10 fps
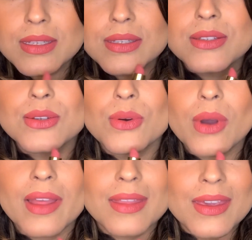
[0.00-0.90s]
So I
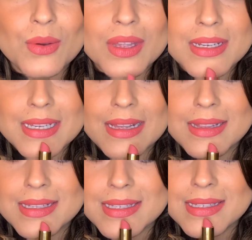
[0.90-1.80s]
think you can tell
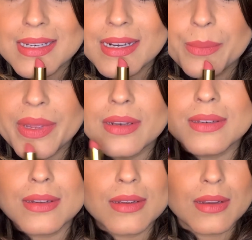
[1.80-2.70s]
this is a little bit
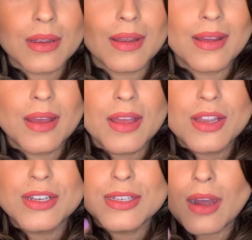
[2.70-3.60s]

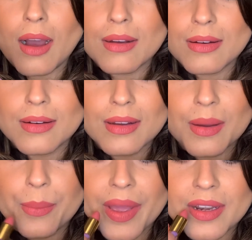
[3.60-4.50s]
darker
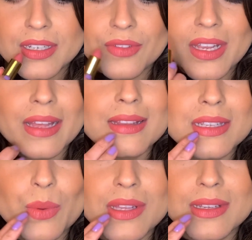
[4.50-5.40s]
comparatively. Like this
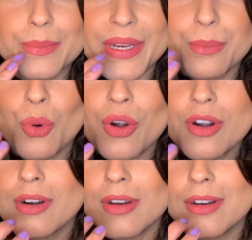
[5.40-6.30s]
one's a bit more
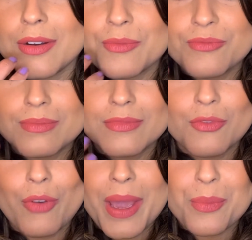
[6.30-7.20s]

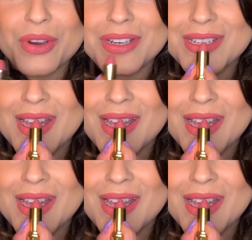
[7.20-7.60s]
vibrant.